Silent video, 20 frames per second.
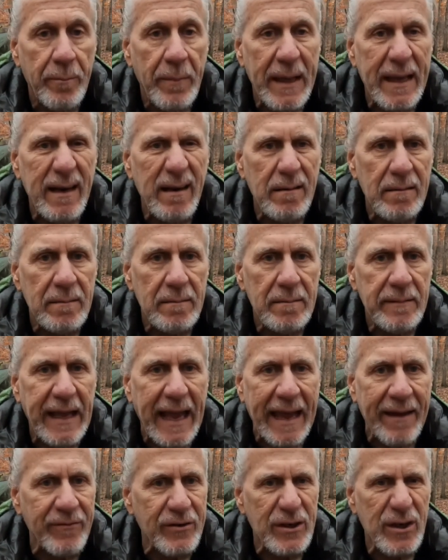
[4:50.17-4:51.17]
big
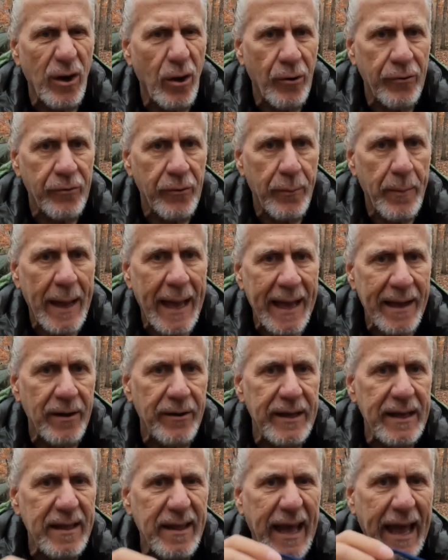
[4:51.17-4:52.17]
canvas laundry bag,
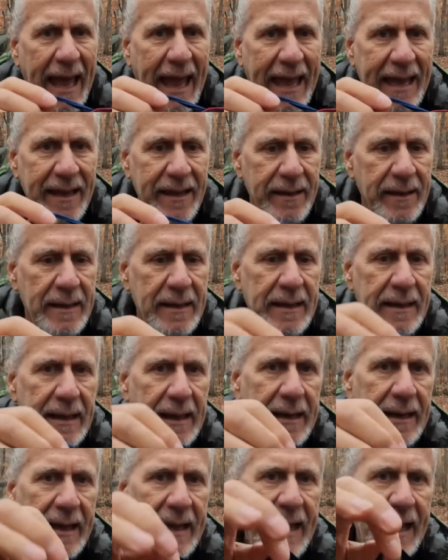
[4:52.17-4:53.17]
or either hang it,
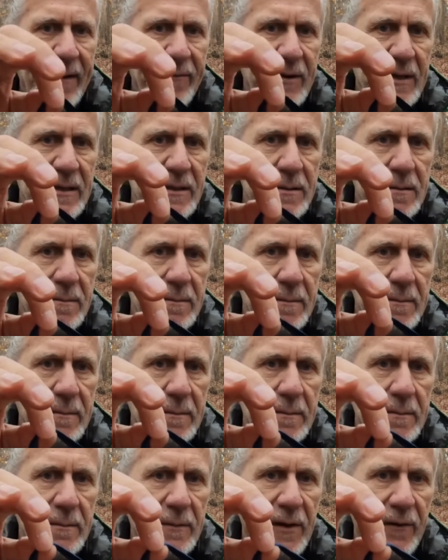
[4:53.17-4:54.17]
and they have these
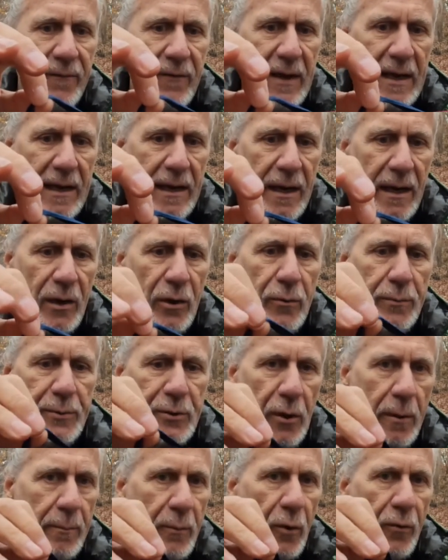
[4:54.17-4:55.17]
convenient
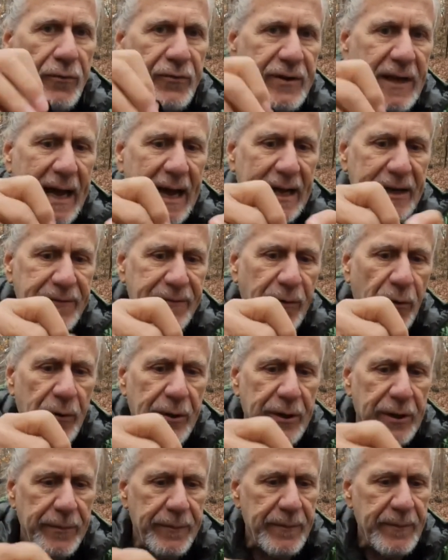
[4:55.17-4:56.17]
loops on both sides
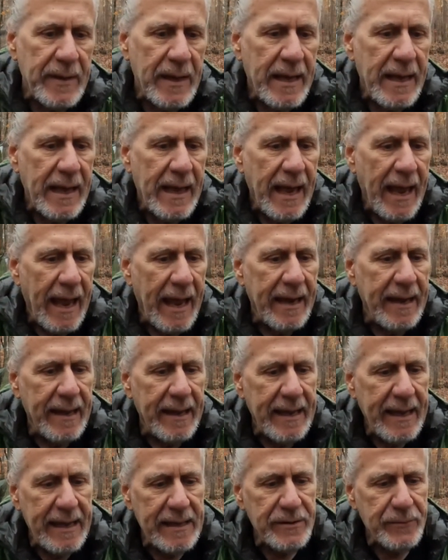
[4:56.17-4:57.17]
for you. And
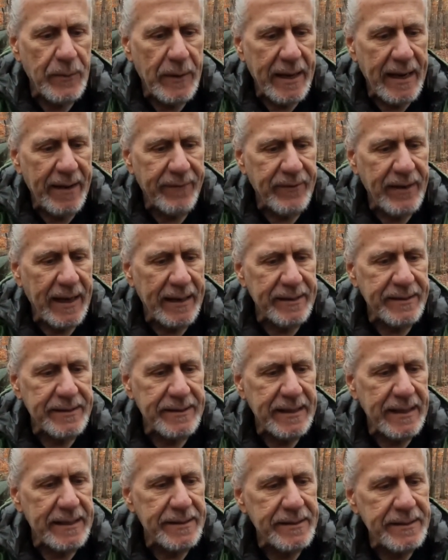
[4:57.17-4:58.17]
here's what I've got to
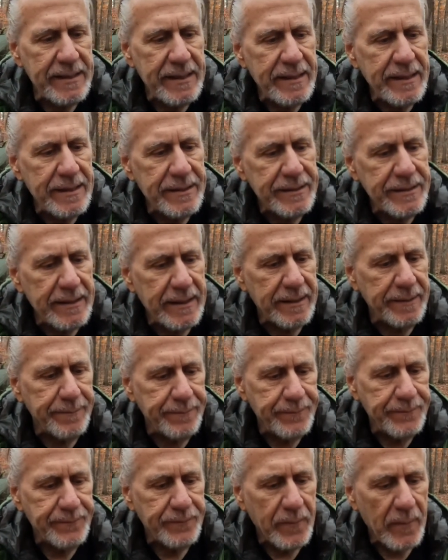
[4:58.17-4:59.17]
say. See this
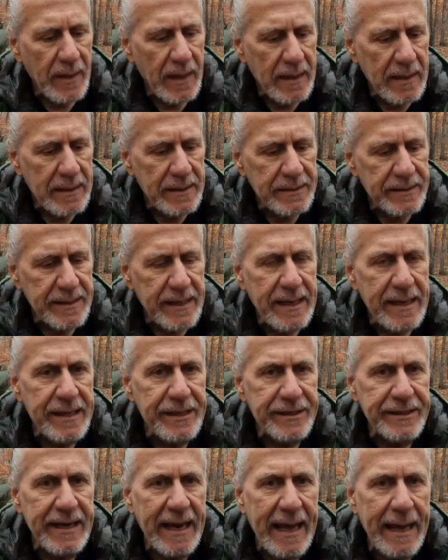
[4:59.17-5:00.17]
See
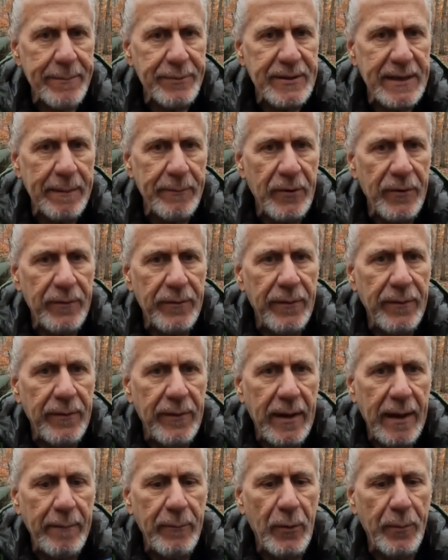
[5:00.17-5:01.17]
these snaps? I'm
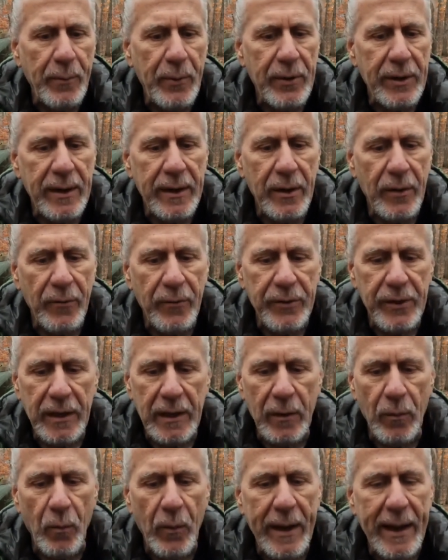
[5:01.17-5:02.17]
gonna put it on. You
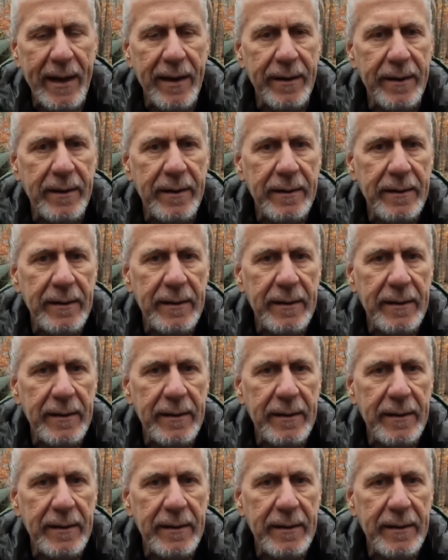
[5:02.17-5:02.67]
can wear it